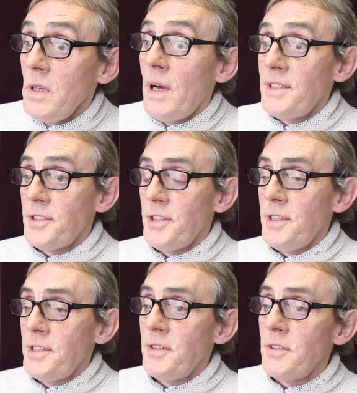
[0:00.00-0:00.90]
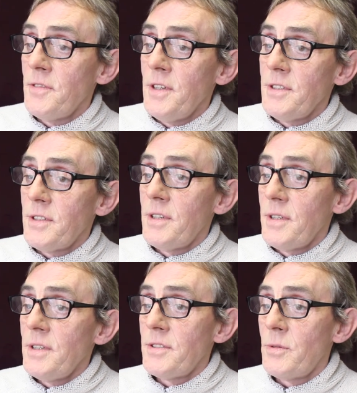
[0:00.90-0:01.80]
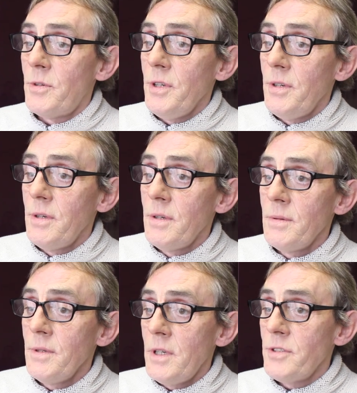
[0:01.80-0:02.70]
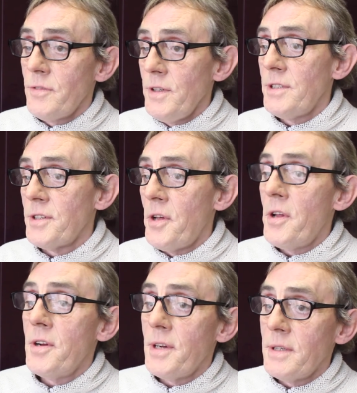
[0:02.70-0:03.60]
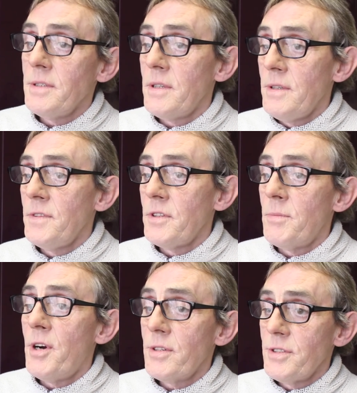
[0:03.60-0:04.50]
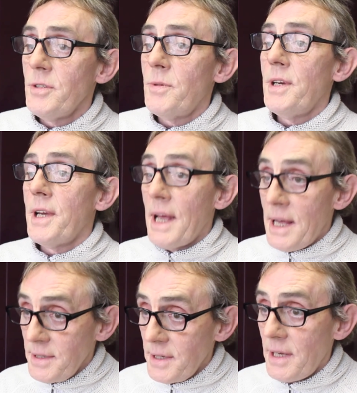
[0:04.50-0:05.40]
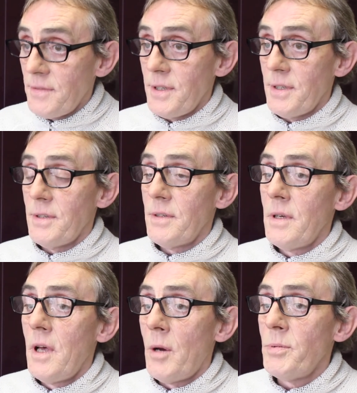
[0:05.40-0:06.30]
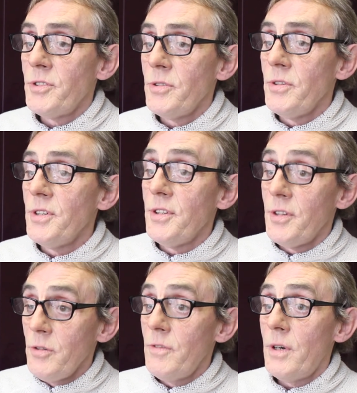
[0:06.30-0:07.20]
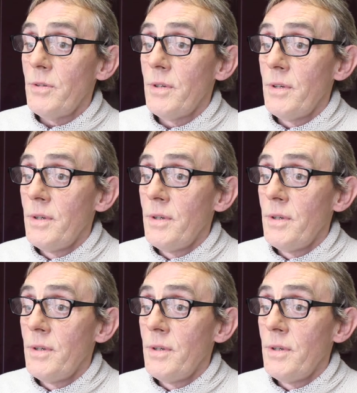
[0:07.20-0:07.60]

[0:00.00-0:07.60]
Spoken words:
you know, as a citizen, I feel it's a right. I also feel it's an honour that you live in a democracy where you can have the opportunity to vote.